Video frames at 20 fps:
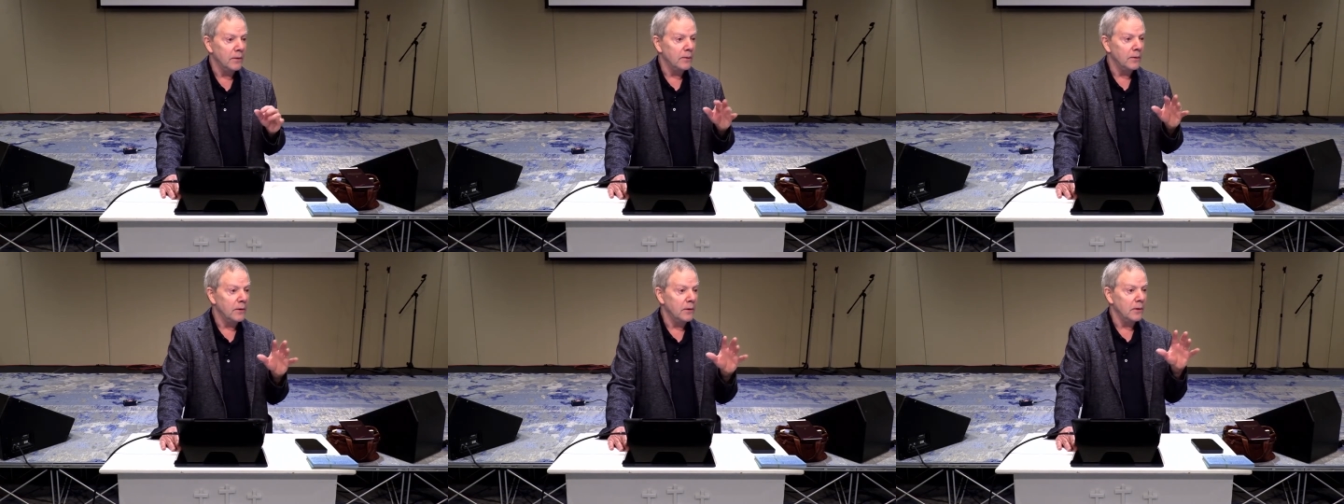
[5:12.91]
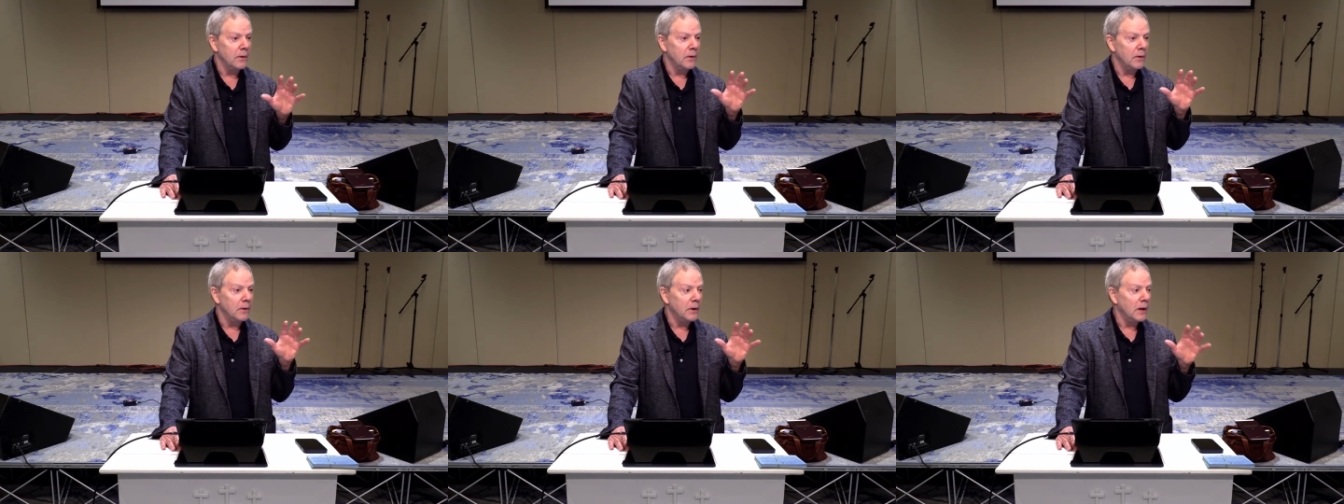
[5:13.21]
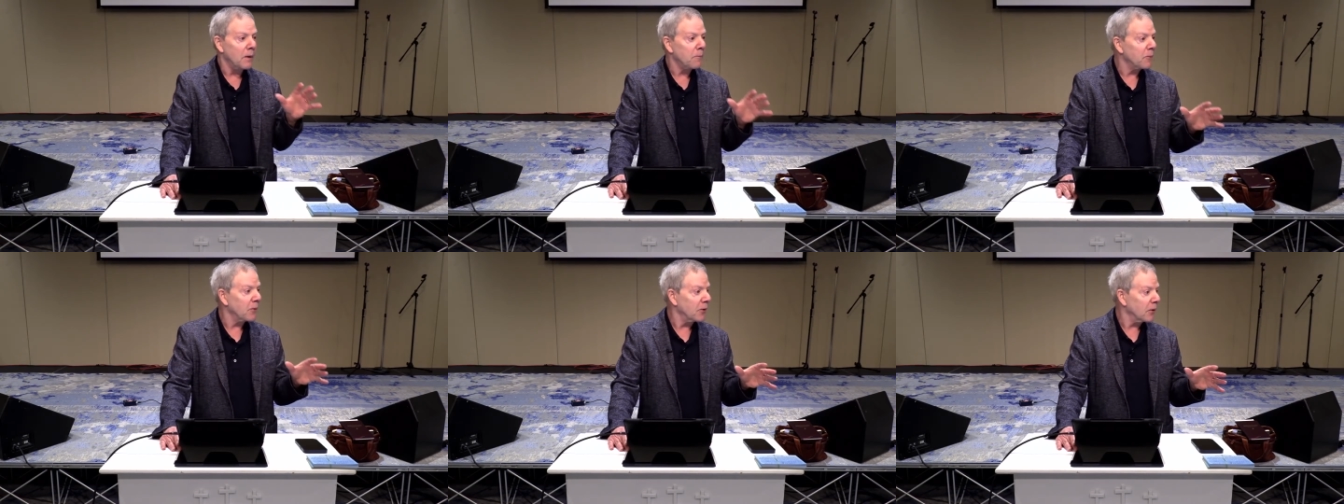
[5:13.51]
there's a
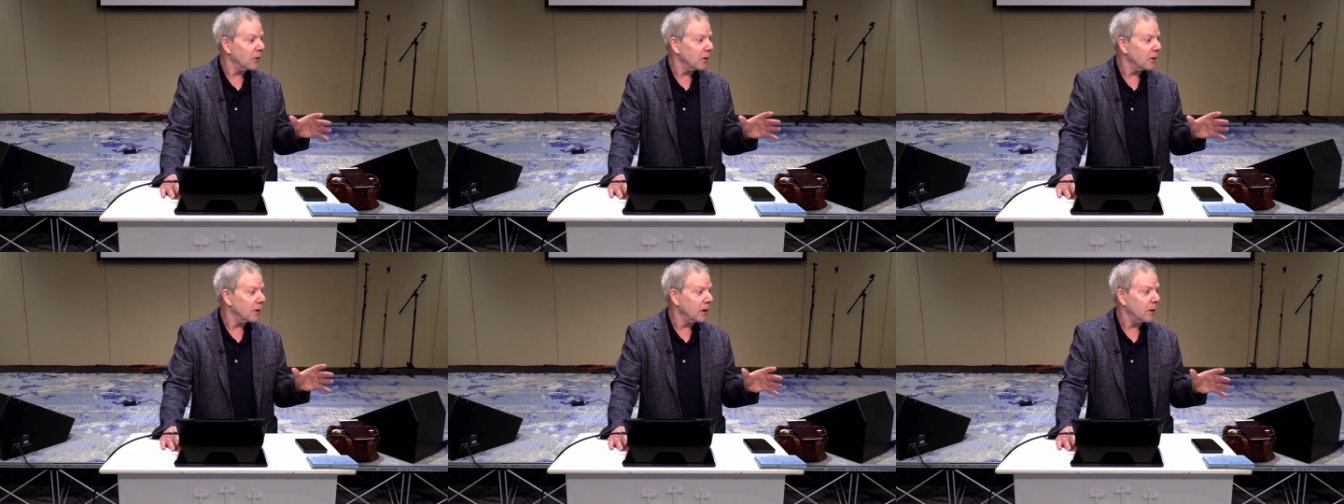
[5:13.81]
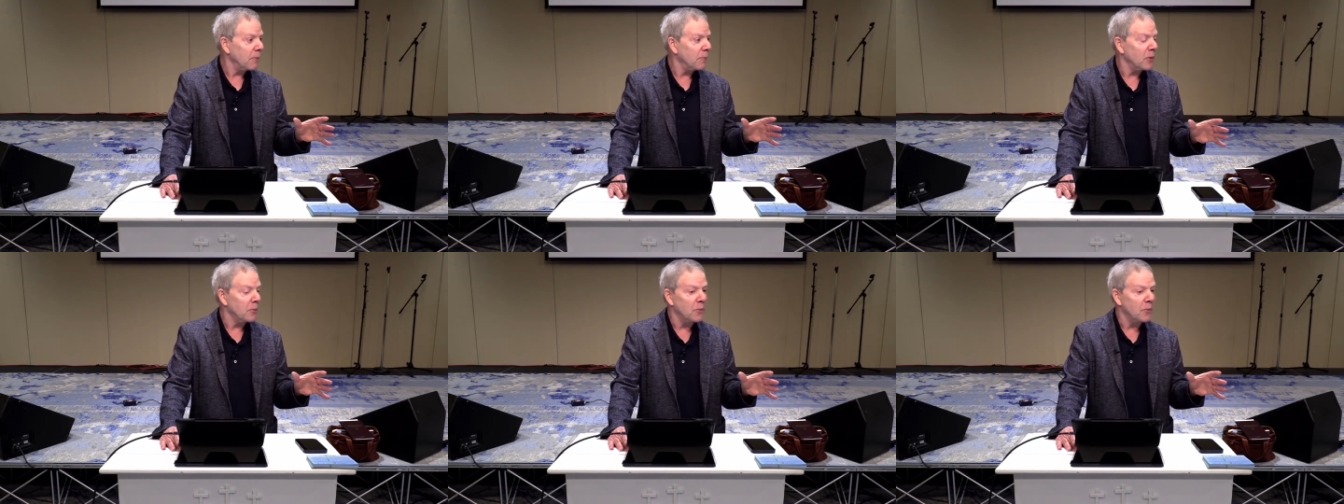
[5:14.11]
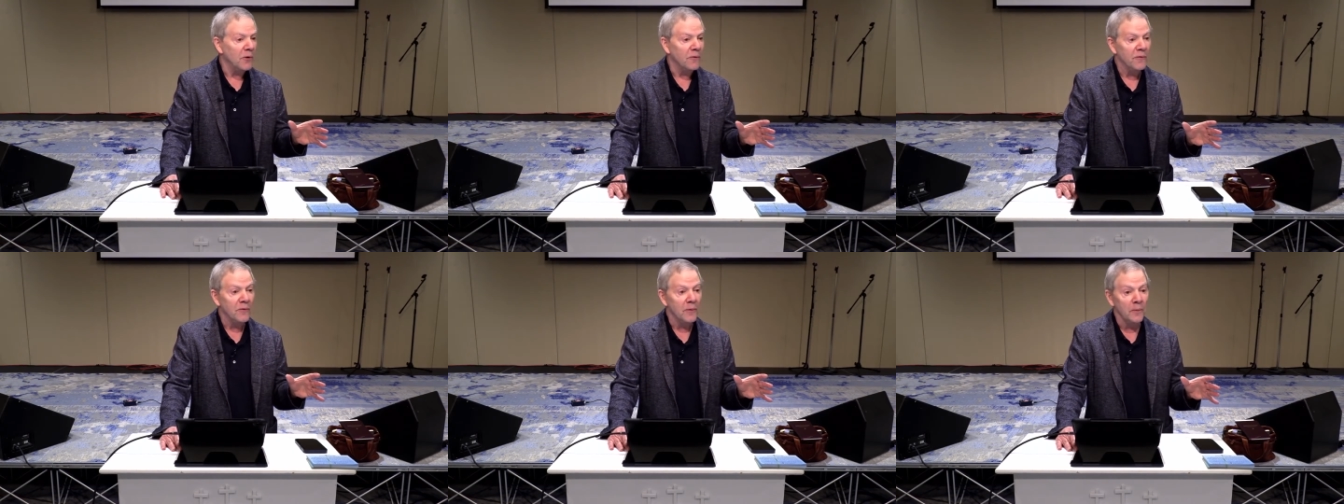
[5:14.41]
separate
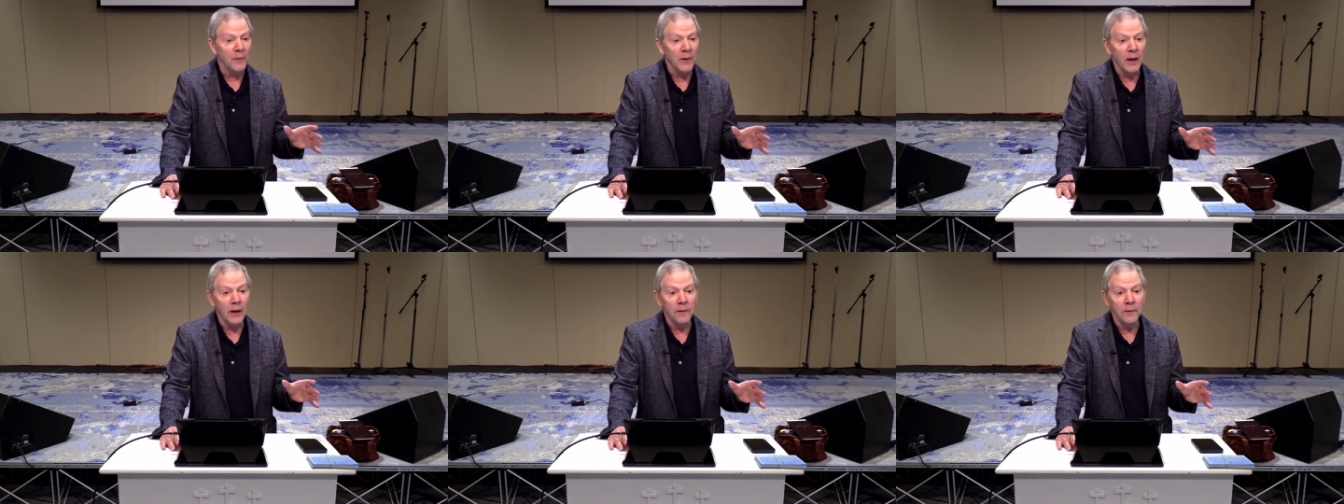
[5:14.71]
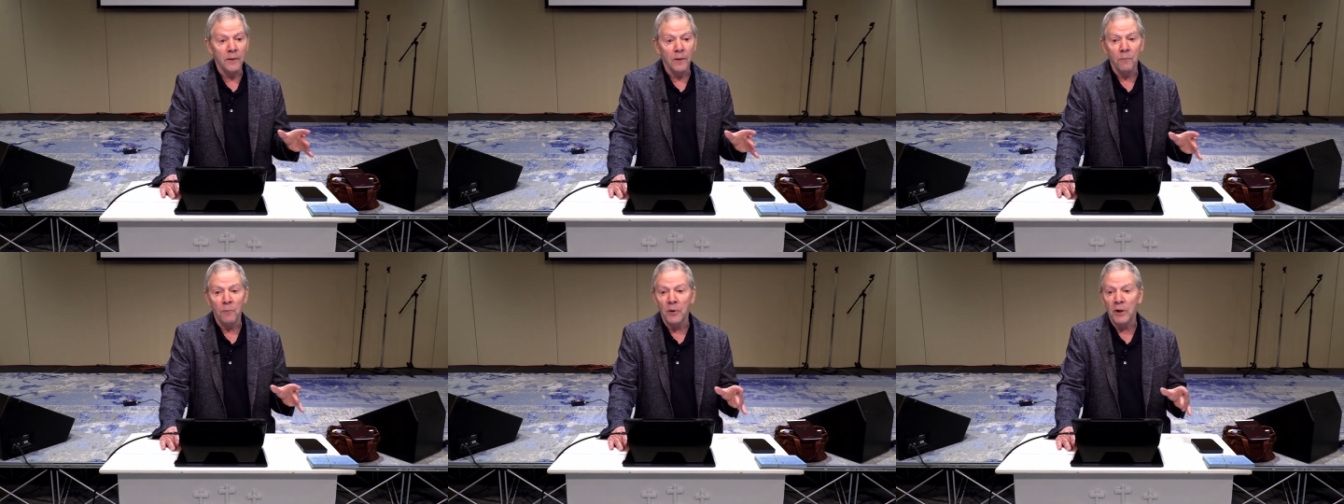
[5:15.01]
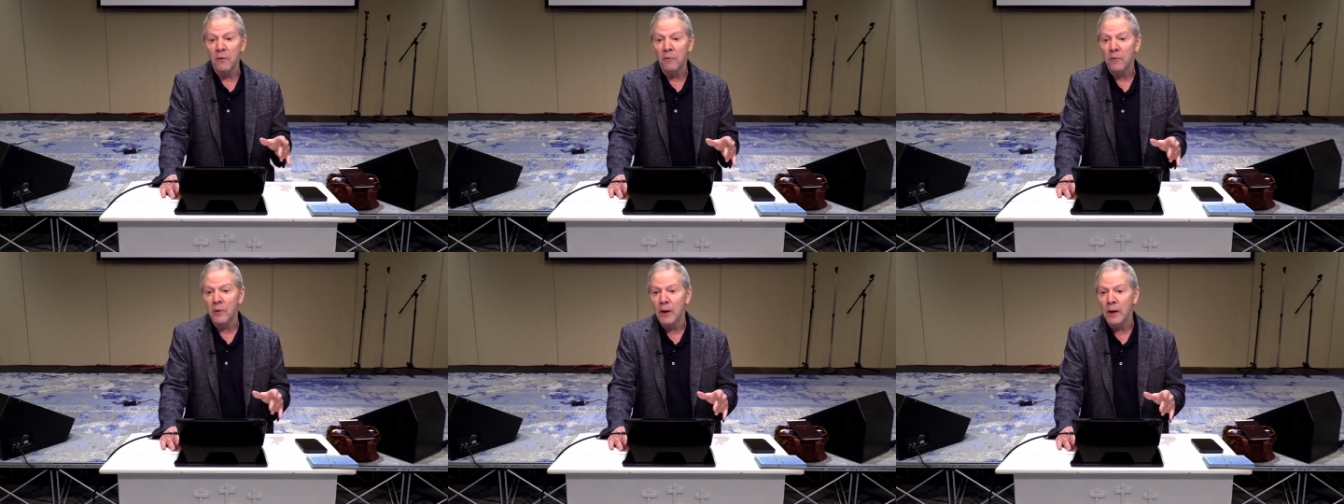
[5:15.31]
book from that we
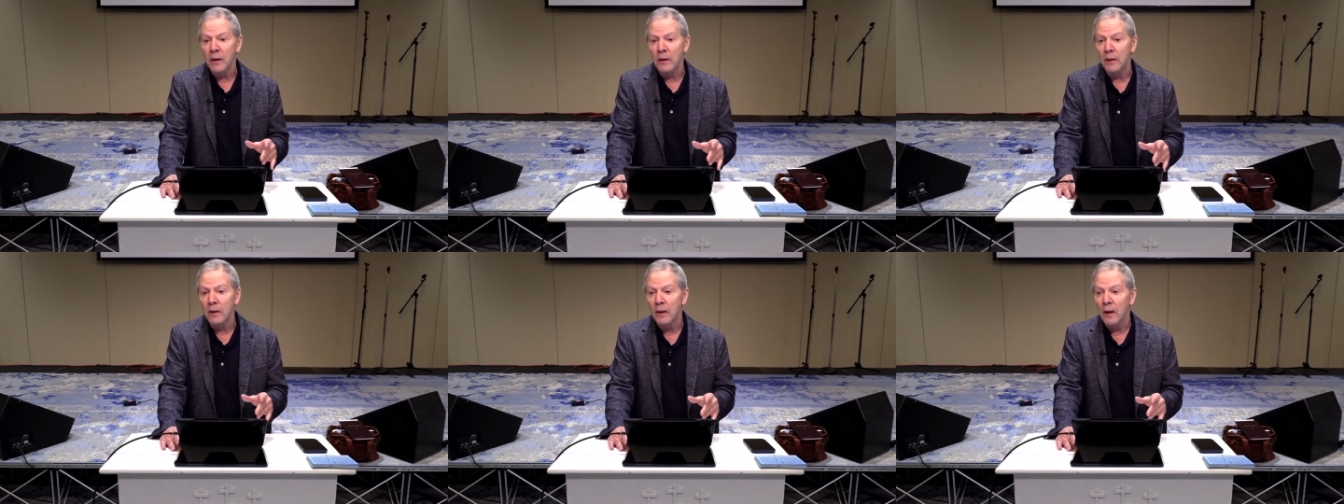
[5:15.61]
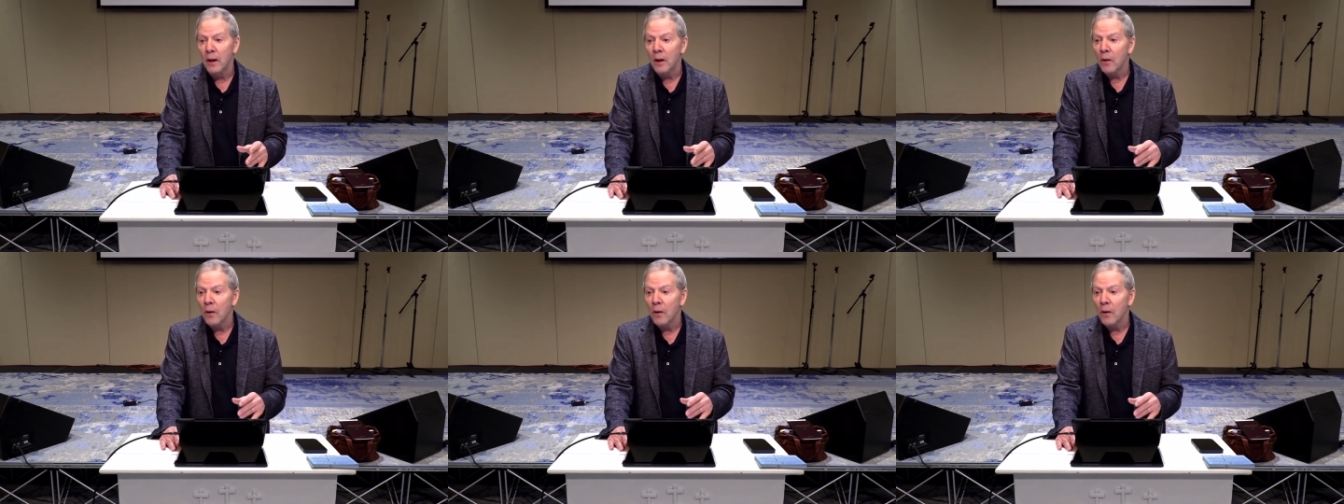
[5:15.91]
created